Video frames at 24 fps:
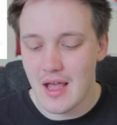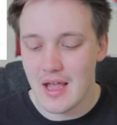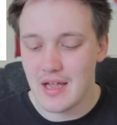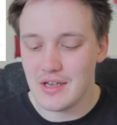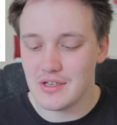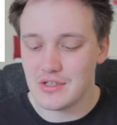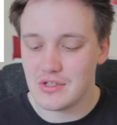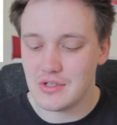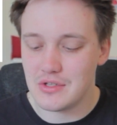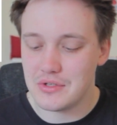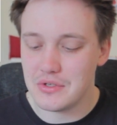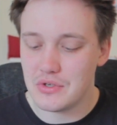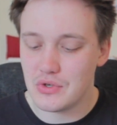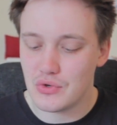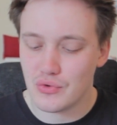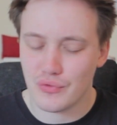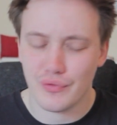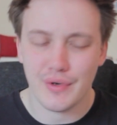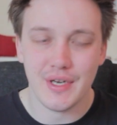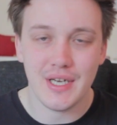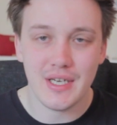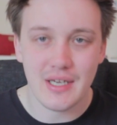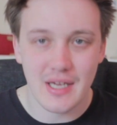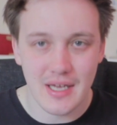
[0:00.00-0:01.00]
It's the
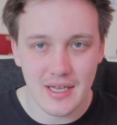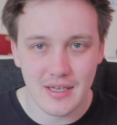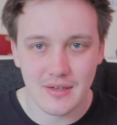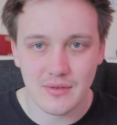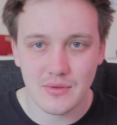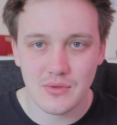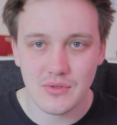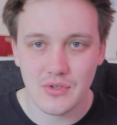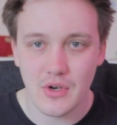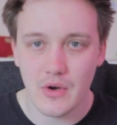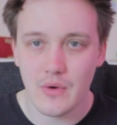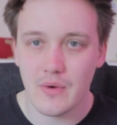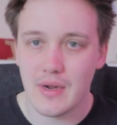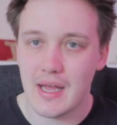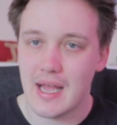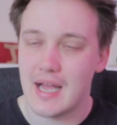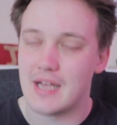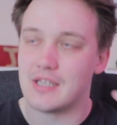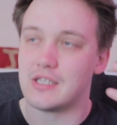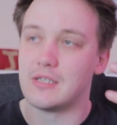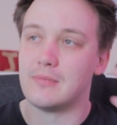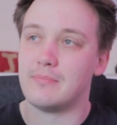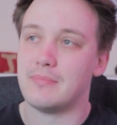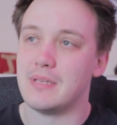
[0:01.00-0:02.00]
Green Hill Zone. It
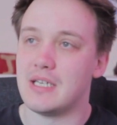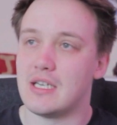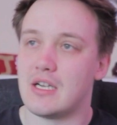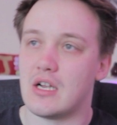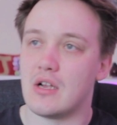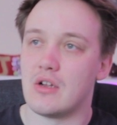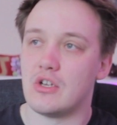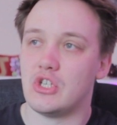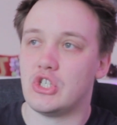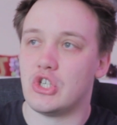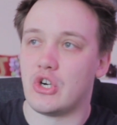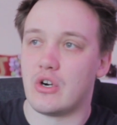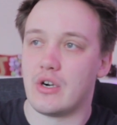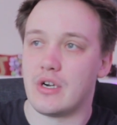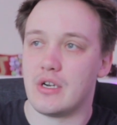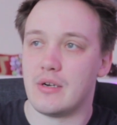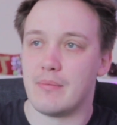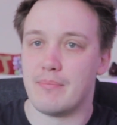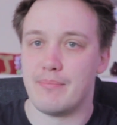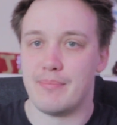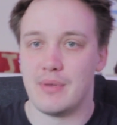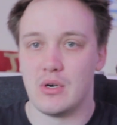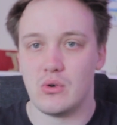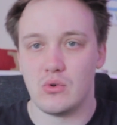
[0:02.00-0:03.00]
has a big,
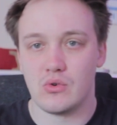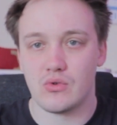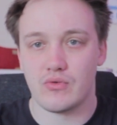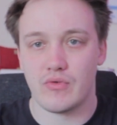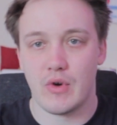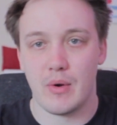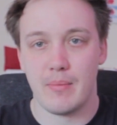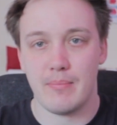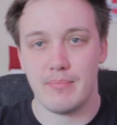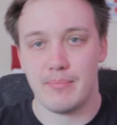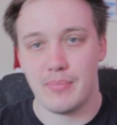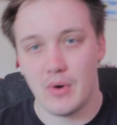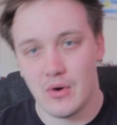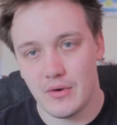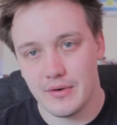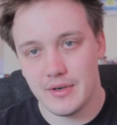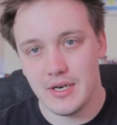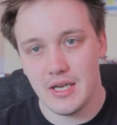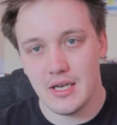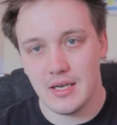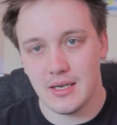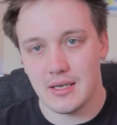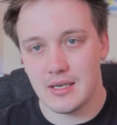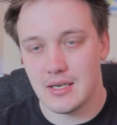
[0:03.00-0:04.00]
giant built
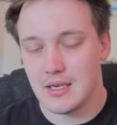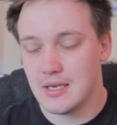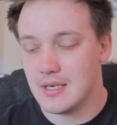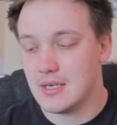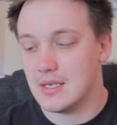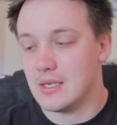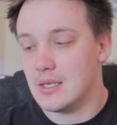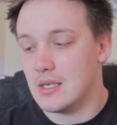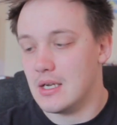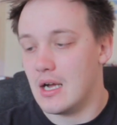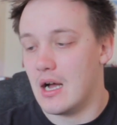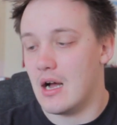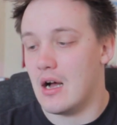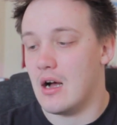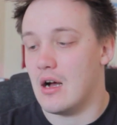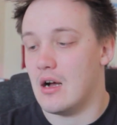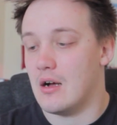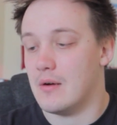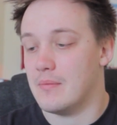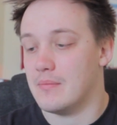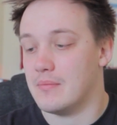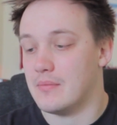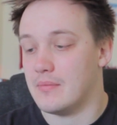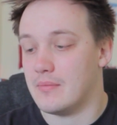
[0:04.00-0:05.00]
Robotnik.
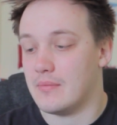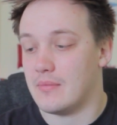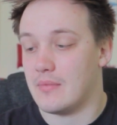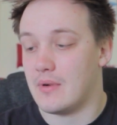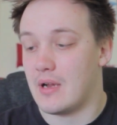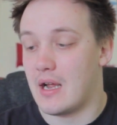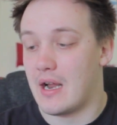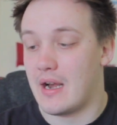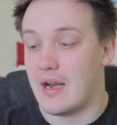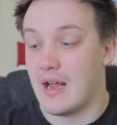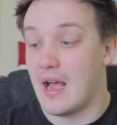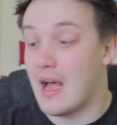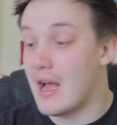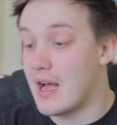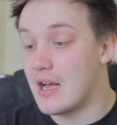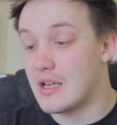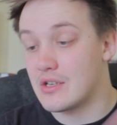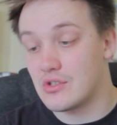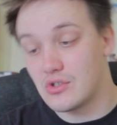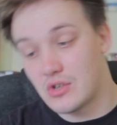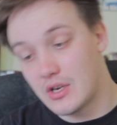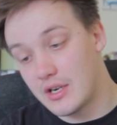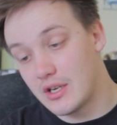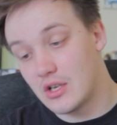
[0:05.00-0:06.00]
And it
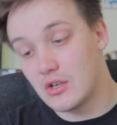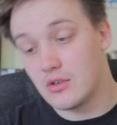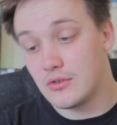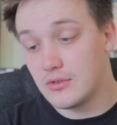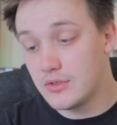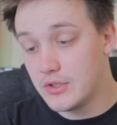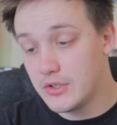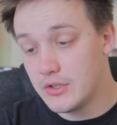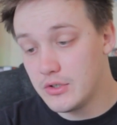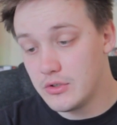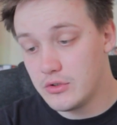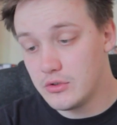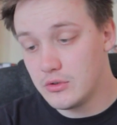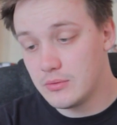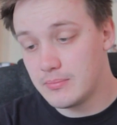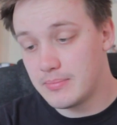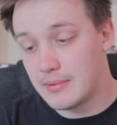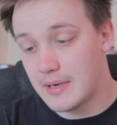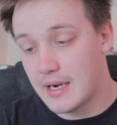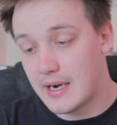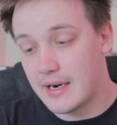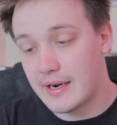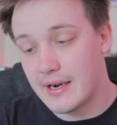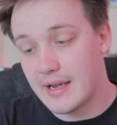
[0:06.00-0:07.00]
has like a
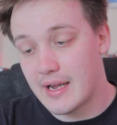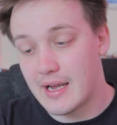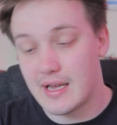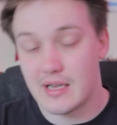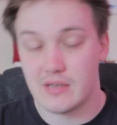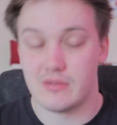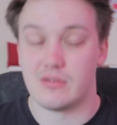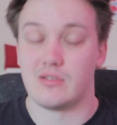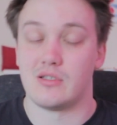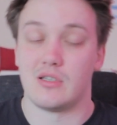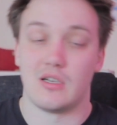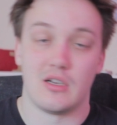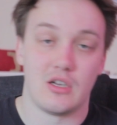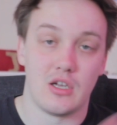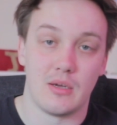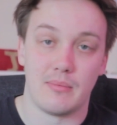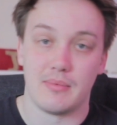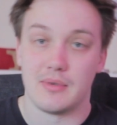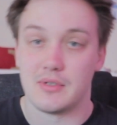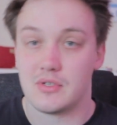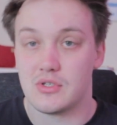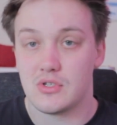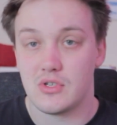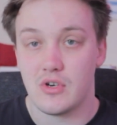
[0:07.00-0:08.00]
loop. And it has a
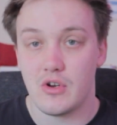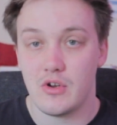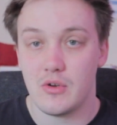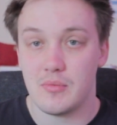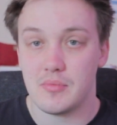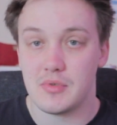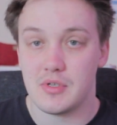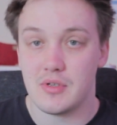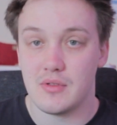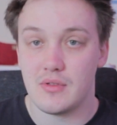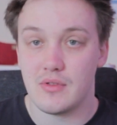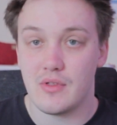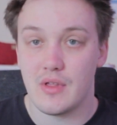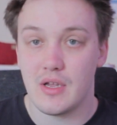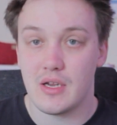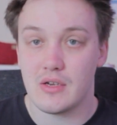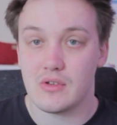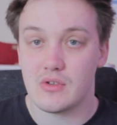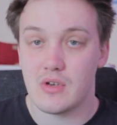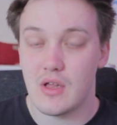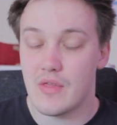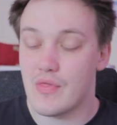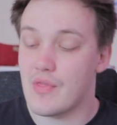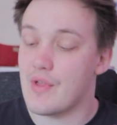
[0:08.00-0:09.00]
couple of slopes and
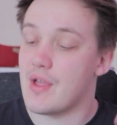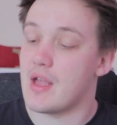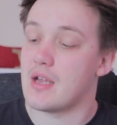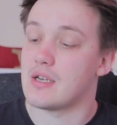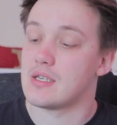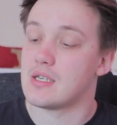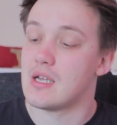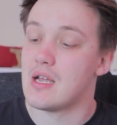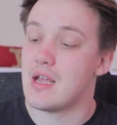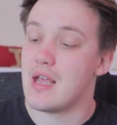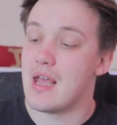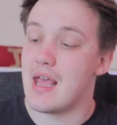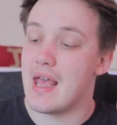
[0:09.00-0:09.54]
things like that.